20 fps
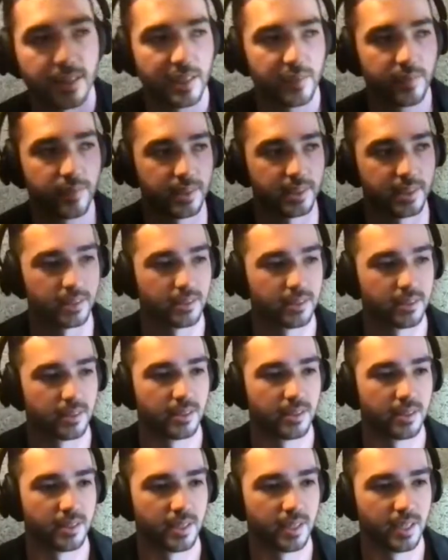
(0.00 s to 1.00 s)
definitely.
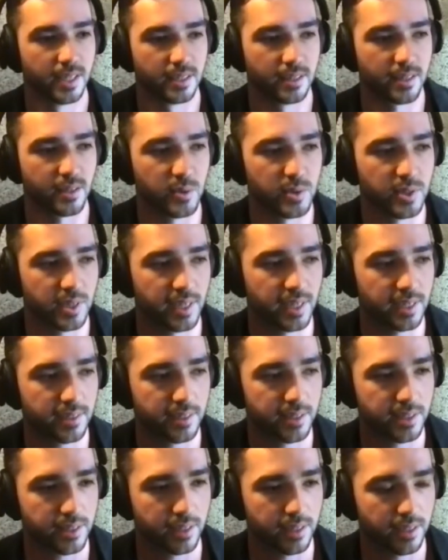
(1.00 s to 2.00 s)
There's also like
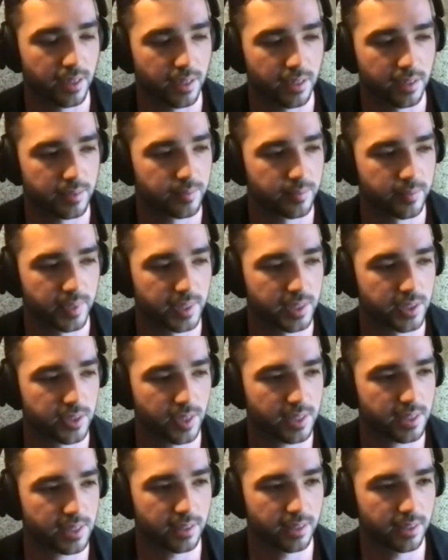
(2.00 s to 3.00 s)

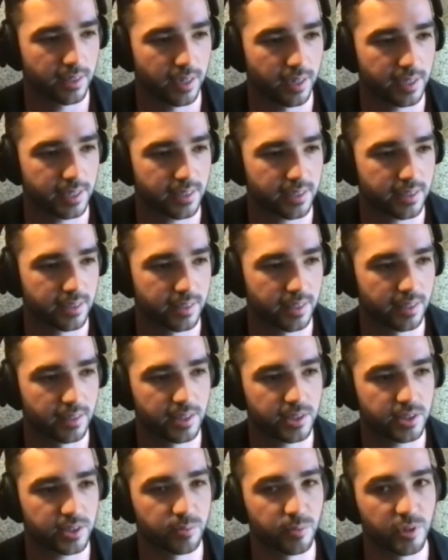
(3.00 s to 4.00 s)
interesting like
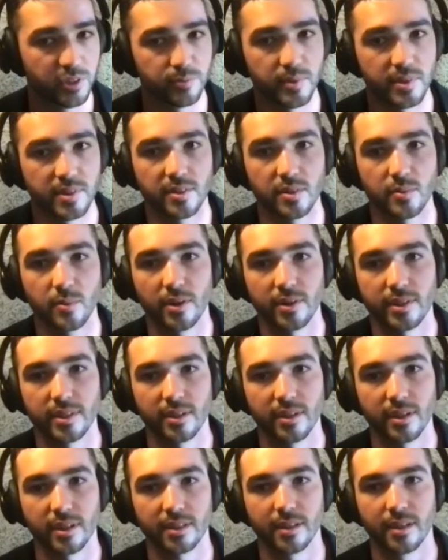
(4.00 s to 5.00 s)
industry movements as well. You
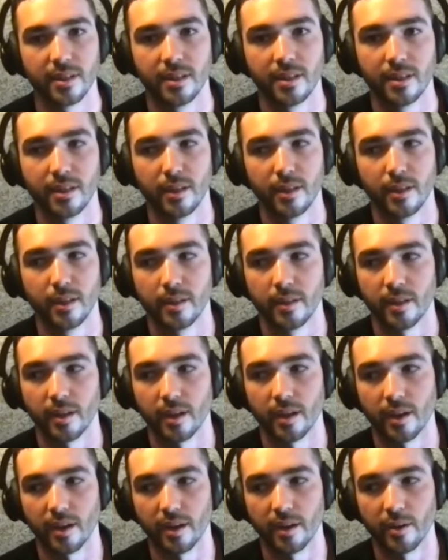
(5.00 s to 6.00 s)
know, like
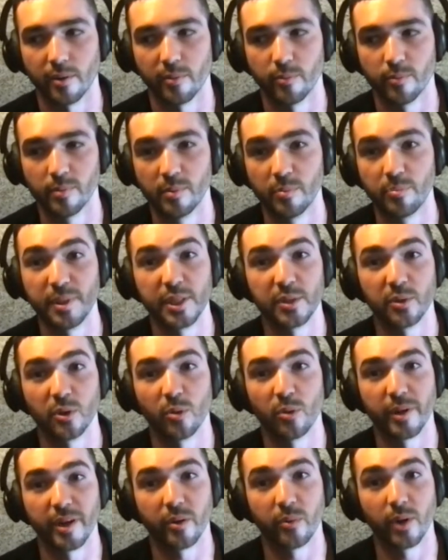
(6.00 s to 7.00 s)
B
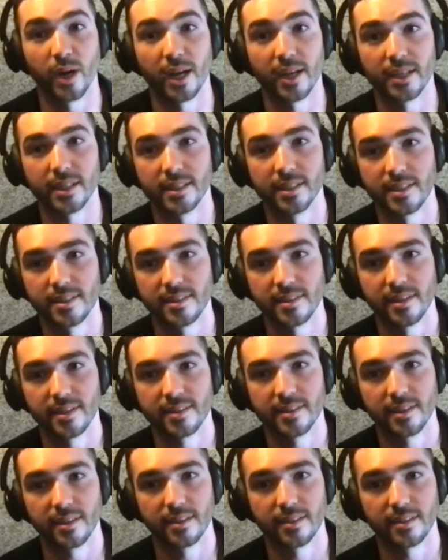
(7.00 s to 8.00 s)
Corp in a way is
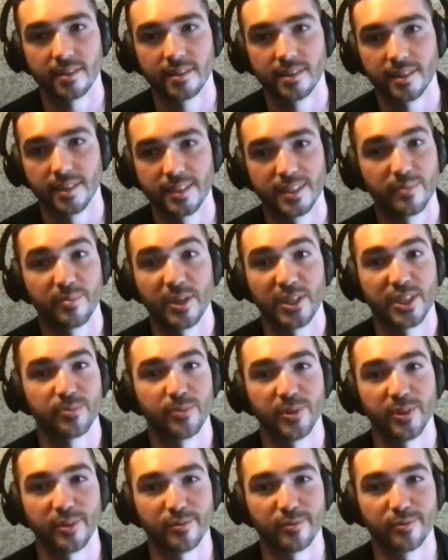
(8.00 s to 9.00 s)
a
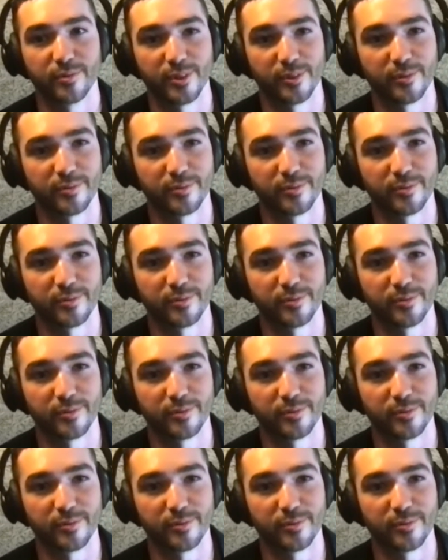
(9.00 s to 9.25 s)
measurement of